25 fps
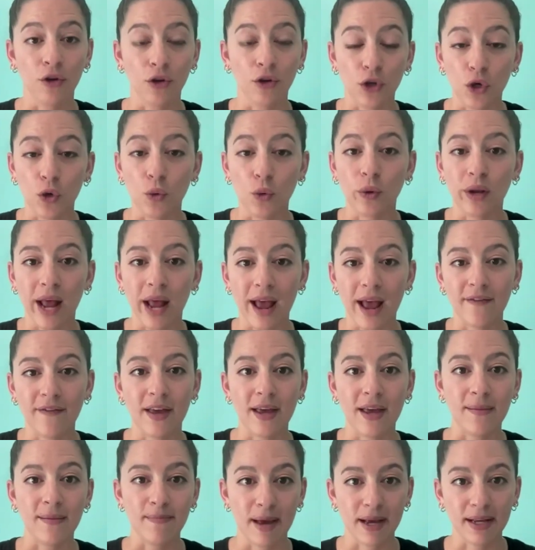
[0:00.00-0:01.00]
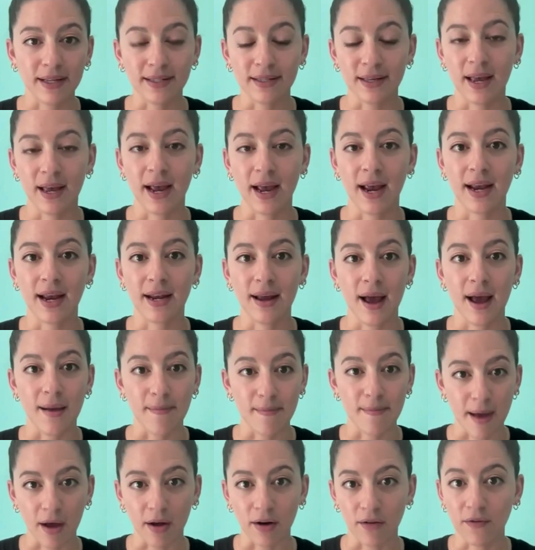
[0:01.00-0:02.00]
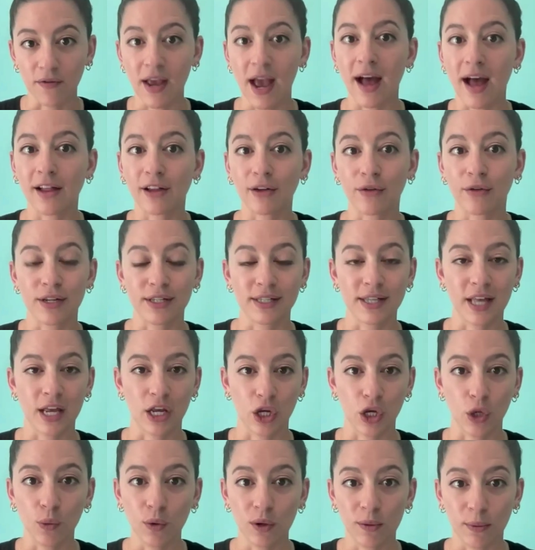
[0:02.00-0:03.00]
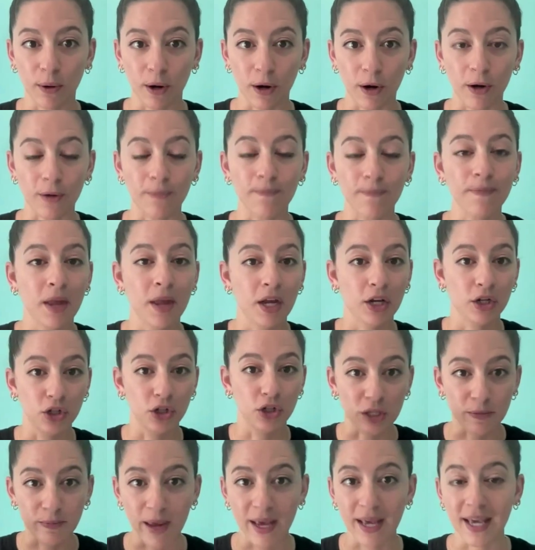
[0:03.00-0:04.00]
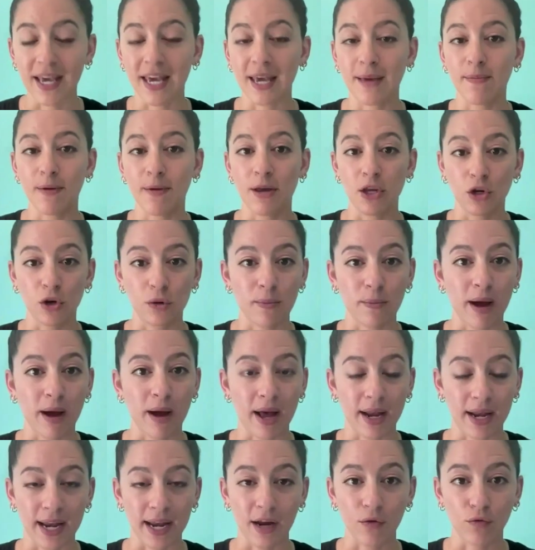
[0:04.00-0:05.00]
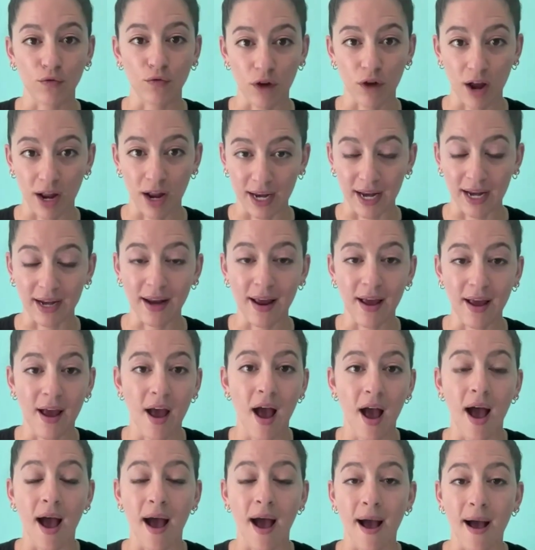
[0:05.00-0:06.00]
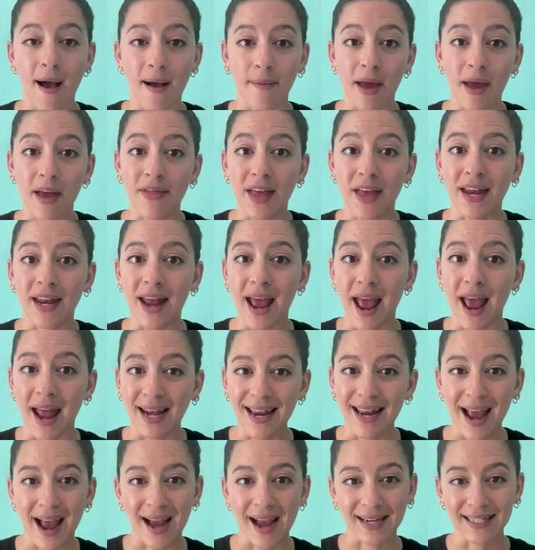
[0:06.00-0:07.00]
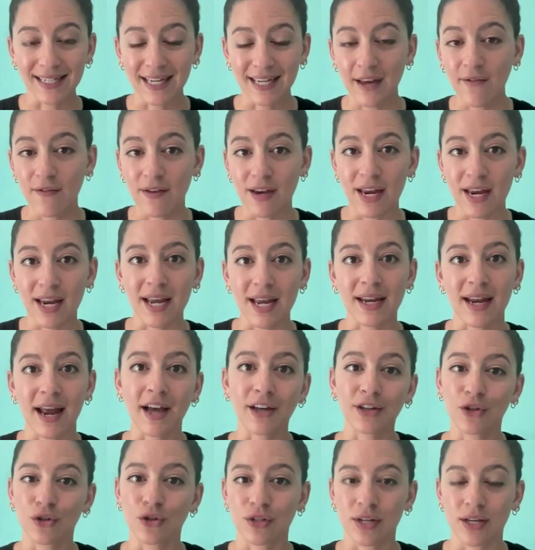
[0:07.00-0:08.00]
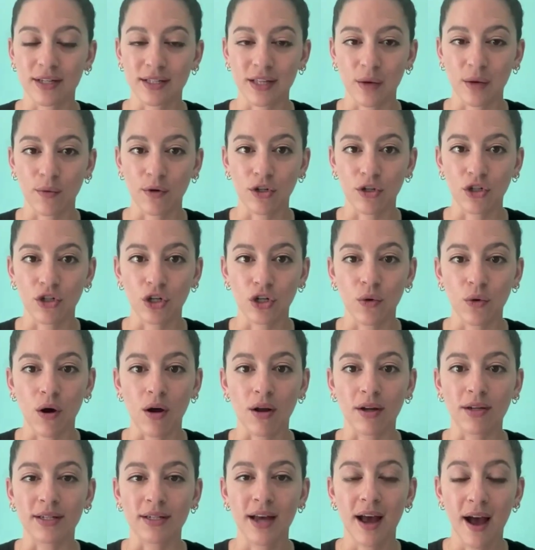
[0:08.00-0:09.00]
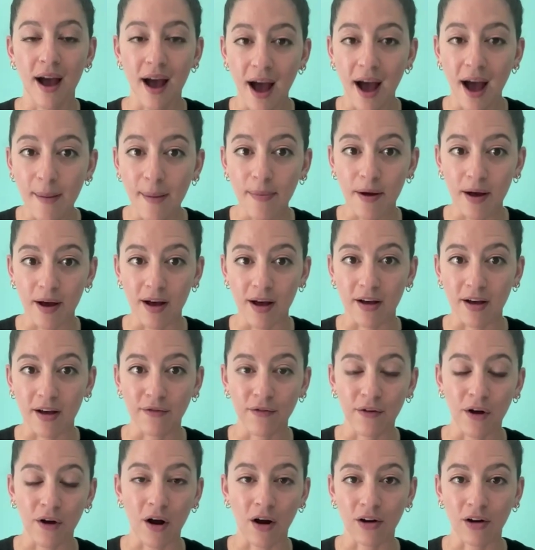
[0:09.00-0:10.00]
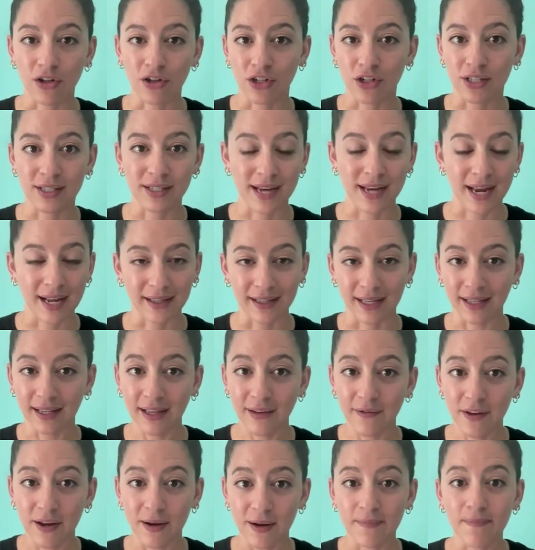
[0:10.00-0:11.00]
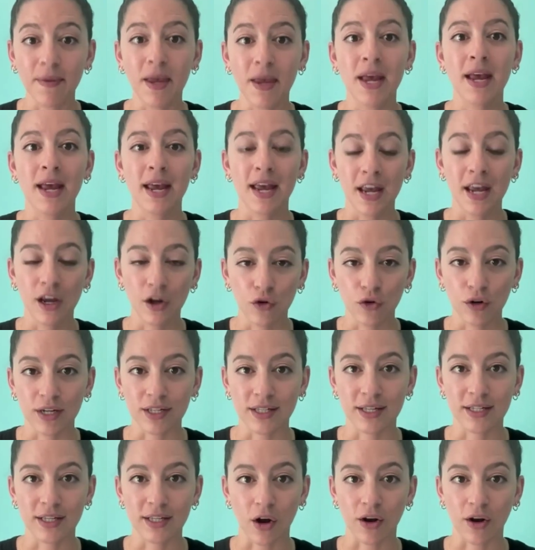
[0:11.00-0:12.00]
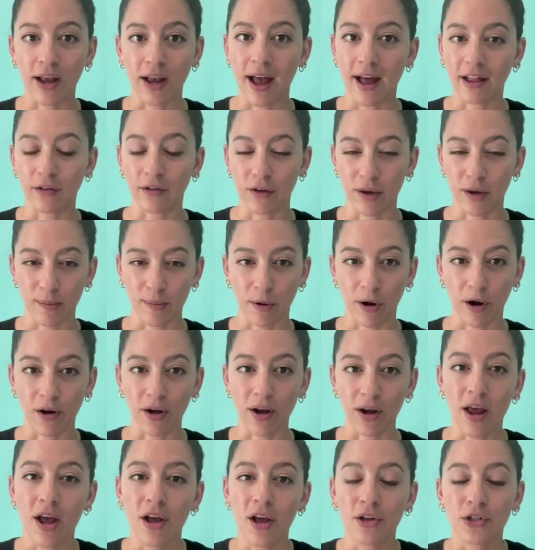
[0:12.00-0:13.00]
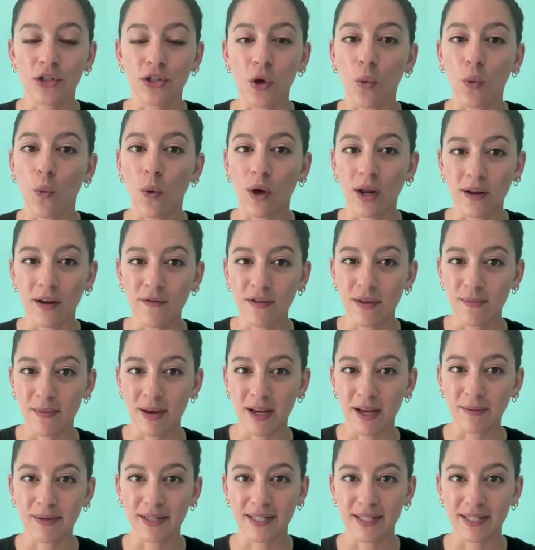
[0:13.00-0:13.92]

you would have a baseline amount of calories that you would burn just by keeping your body running. And then any activity and exercise that we do on top of our just daily living increases our calorie burn. So one of the big